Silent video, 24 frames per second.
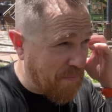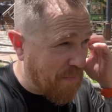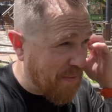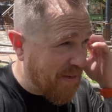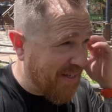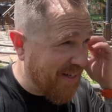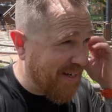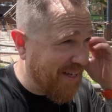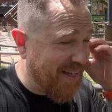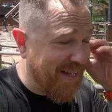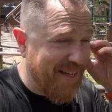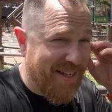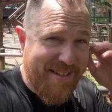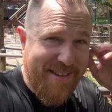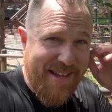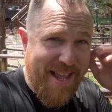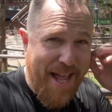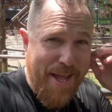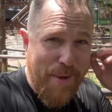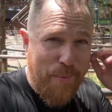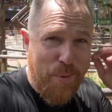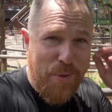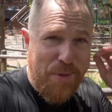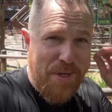but
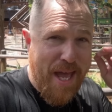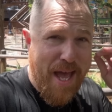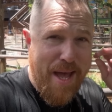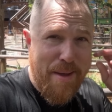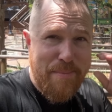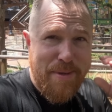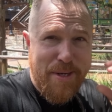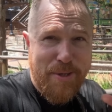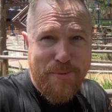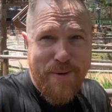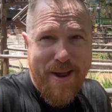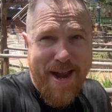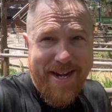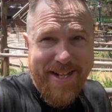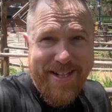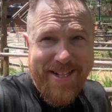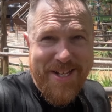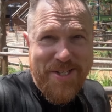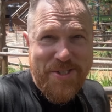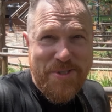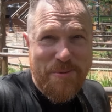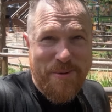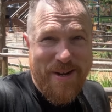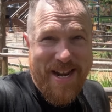I will not be riding
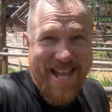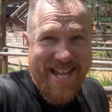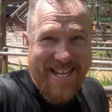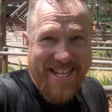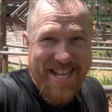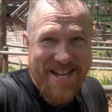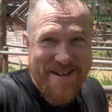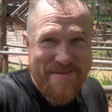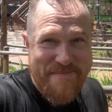this when I come